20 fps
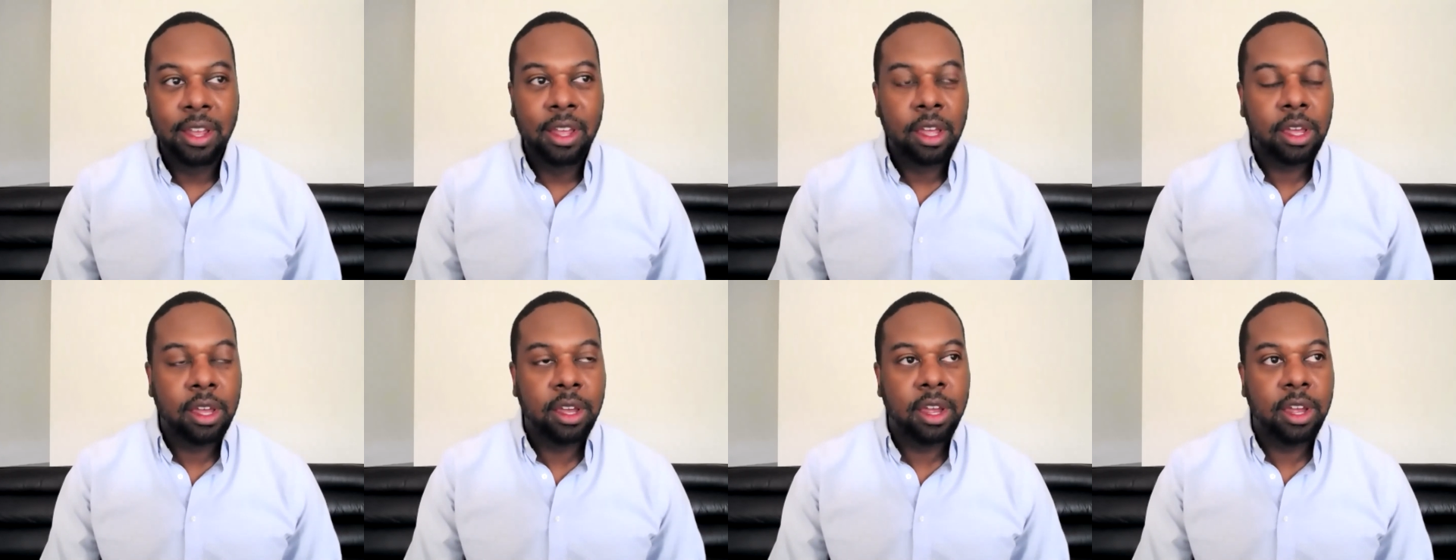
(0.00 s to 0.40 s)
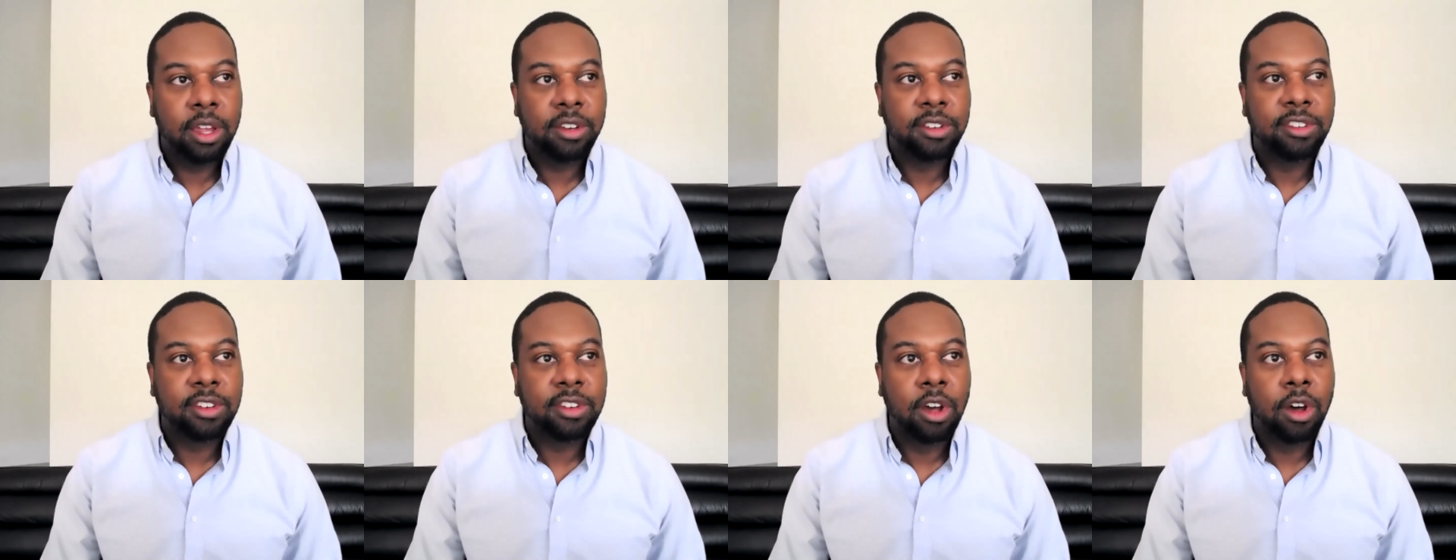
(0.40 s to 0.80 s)
And
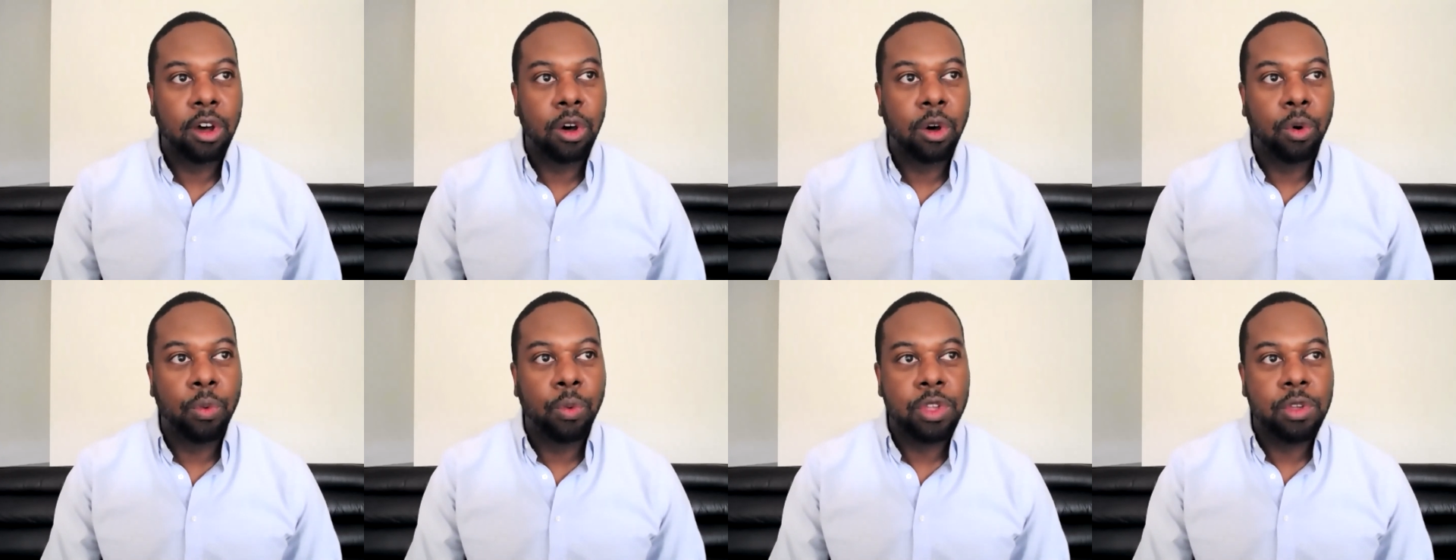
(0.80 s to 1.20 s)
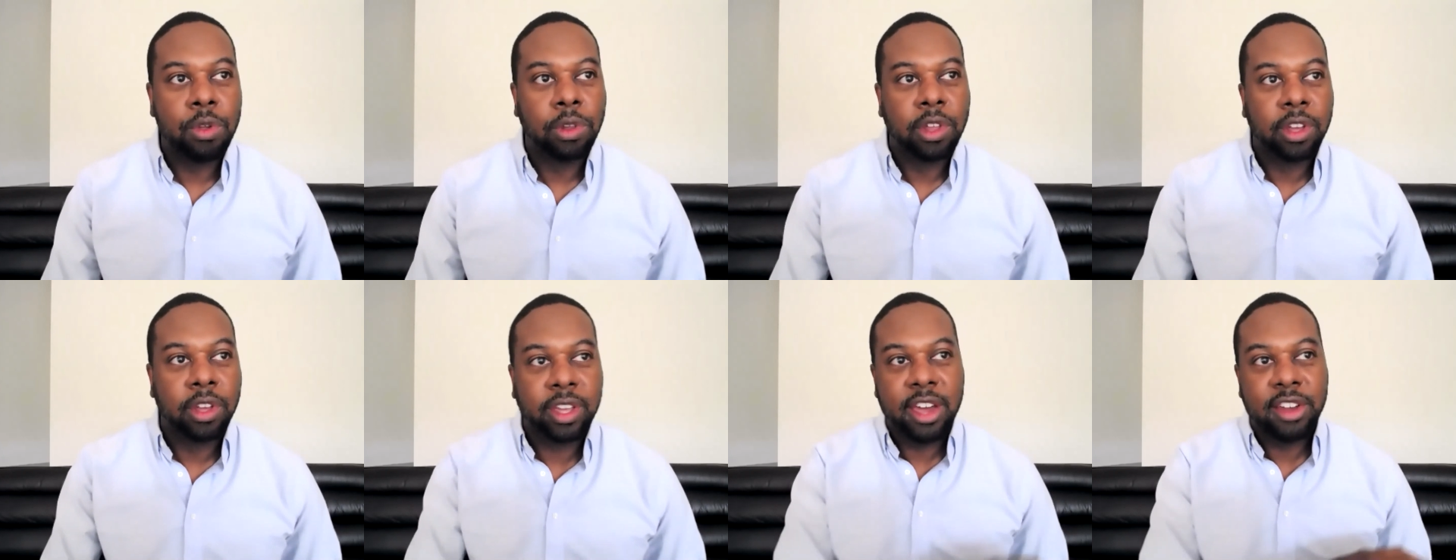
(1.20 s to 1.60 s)
so when you
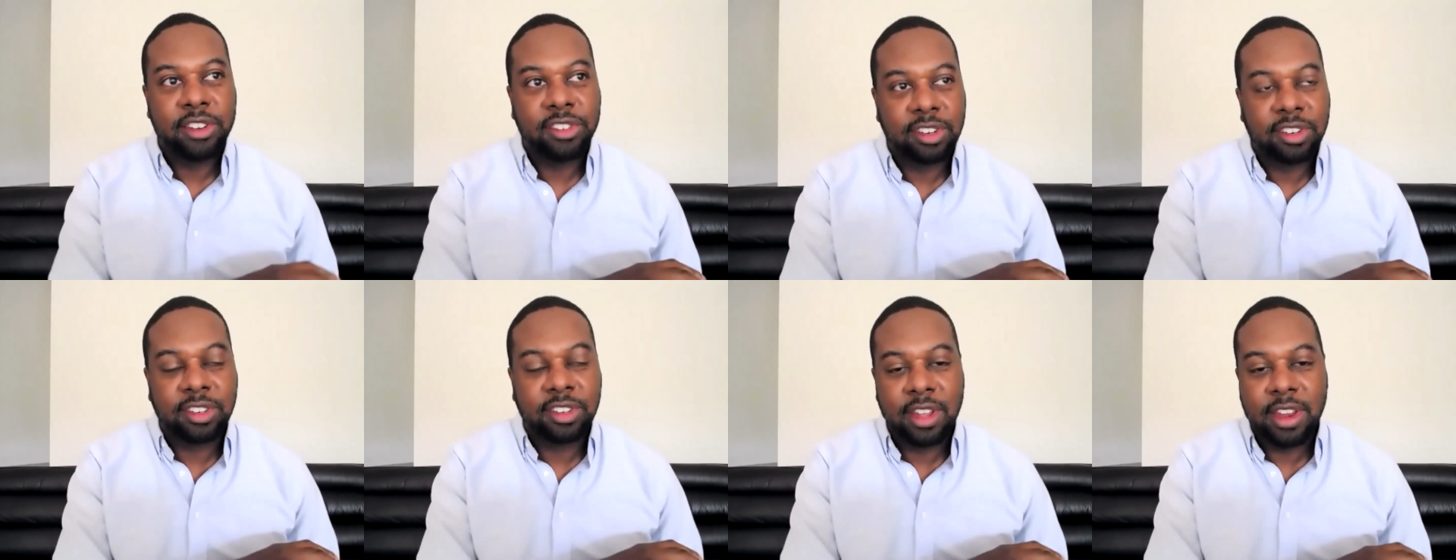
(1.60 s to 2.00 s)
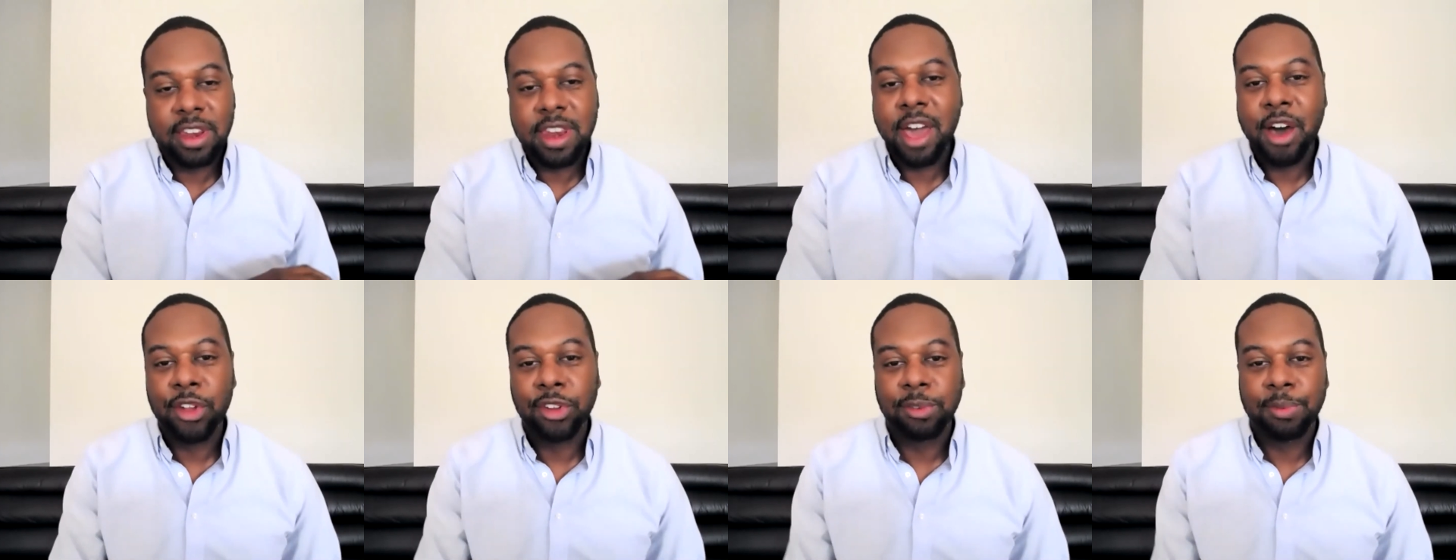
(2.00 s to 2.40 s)
look at just the
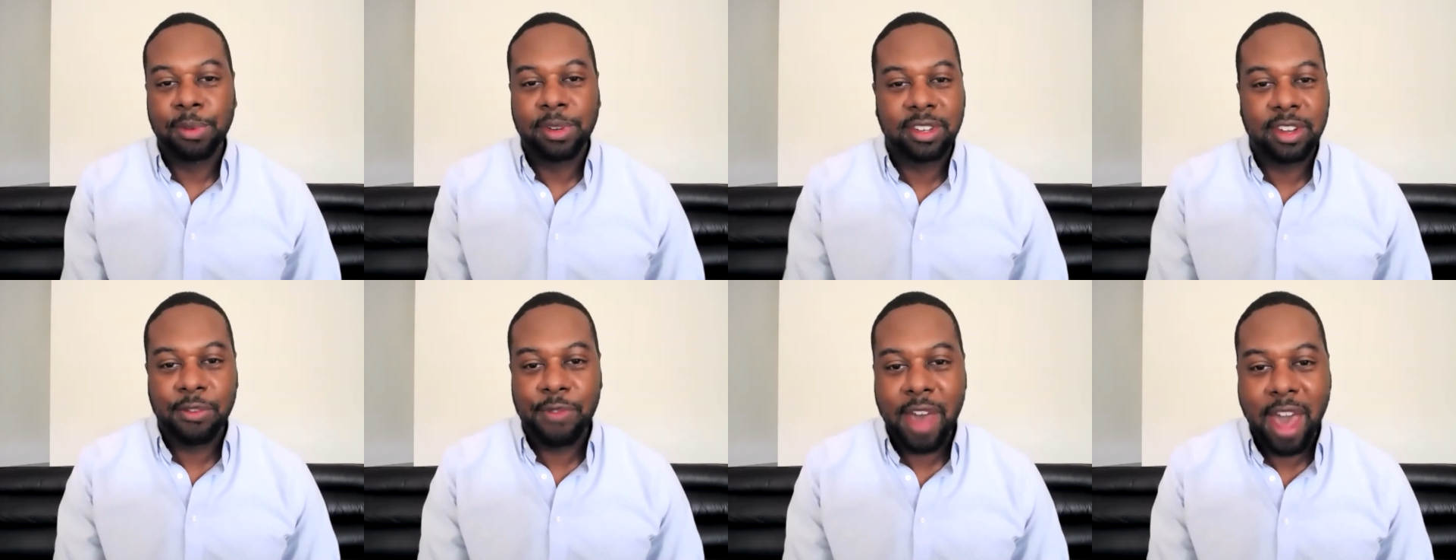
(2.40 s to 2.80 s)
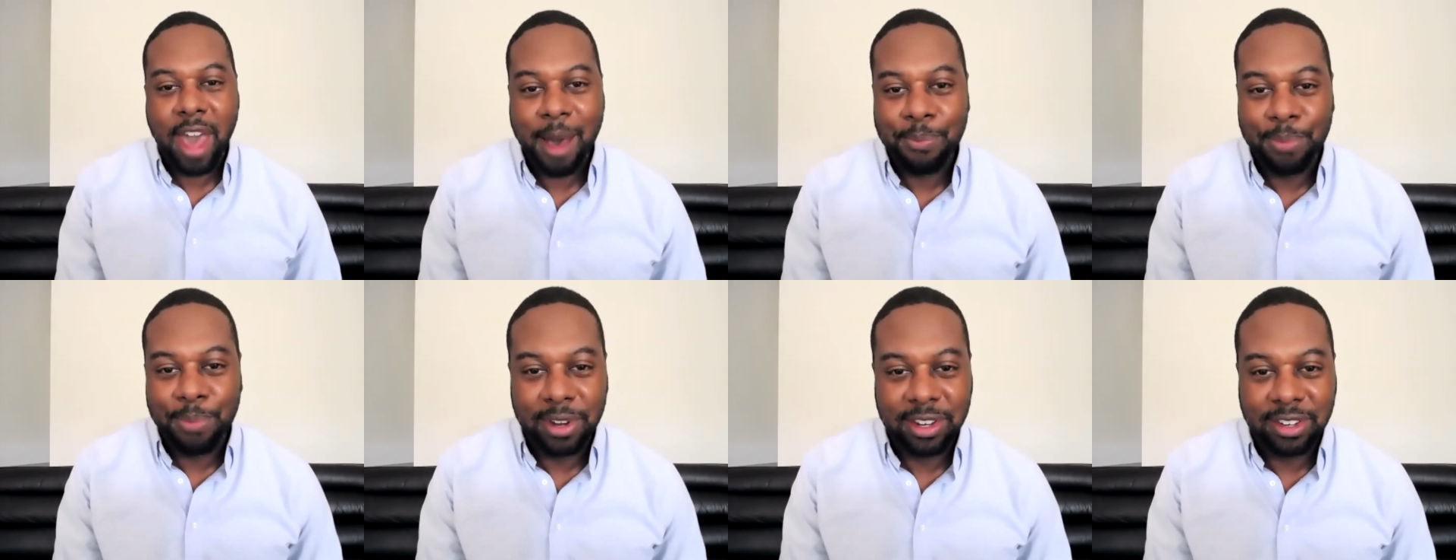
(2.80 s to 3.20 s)
announcements that have
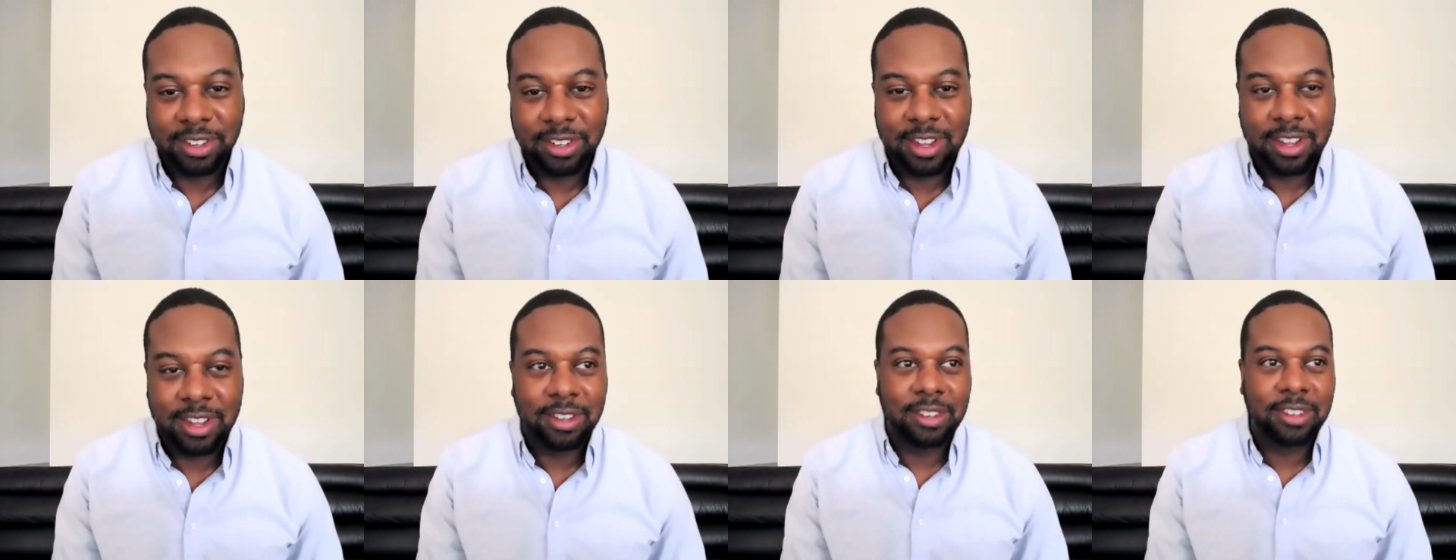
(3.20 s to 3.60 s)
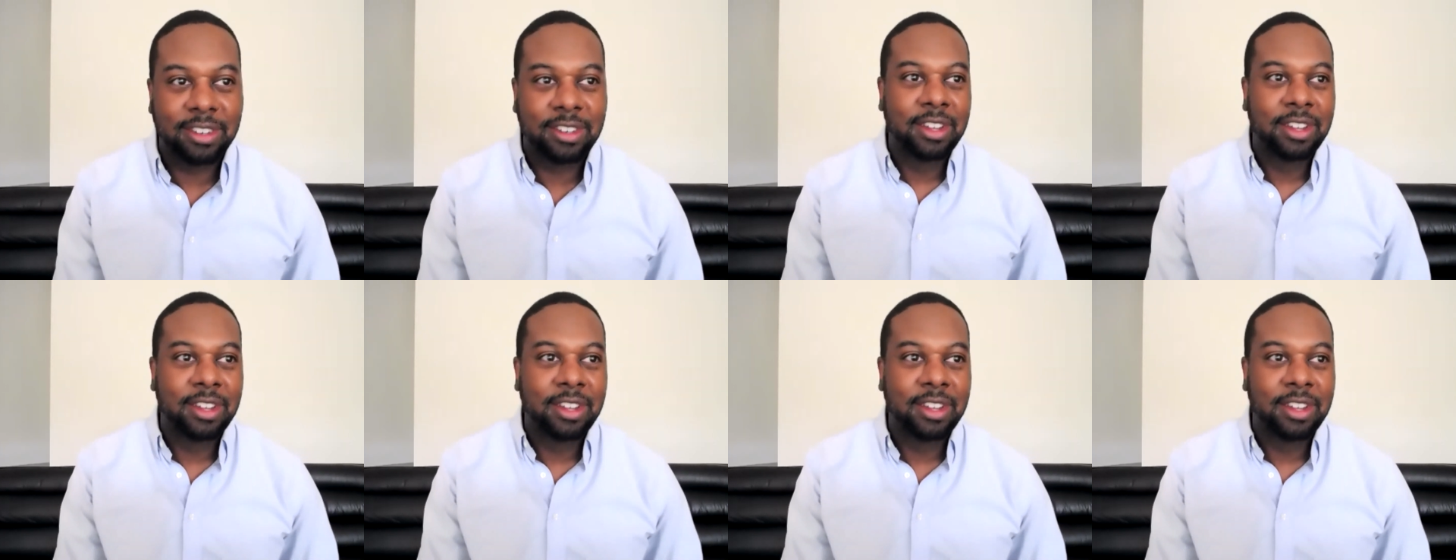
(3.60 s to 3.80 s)
happened since